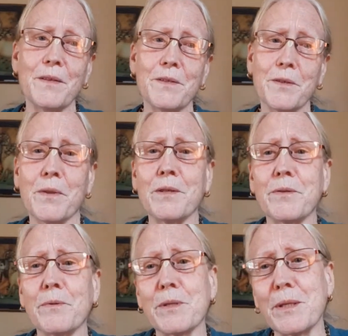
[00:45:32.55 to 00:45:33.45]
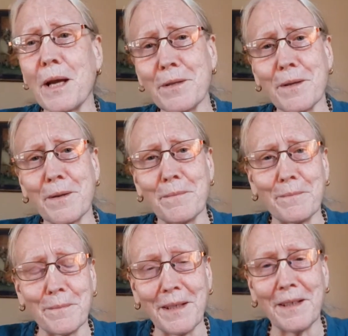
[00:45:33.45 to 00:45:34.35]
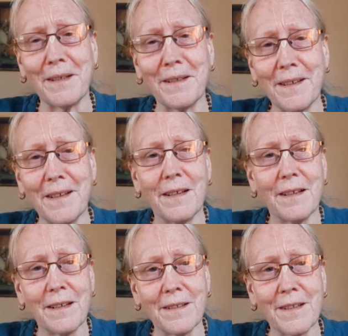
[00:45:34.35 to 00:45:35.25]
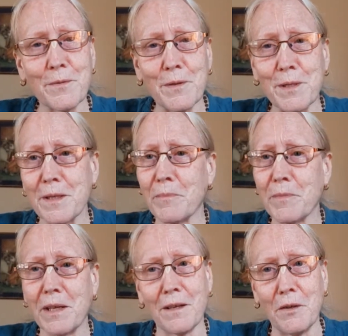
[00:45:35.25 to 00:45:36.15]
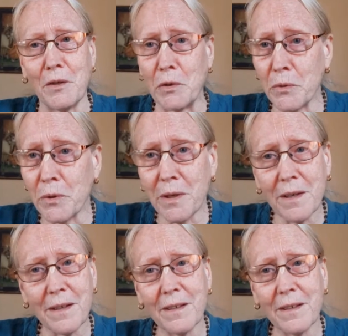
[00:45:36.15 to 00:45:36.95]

So this was Narottama. This was something new.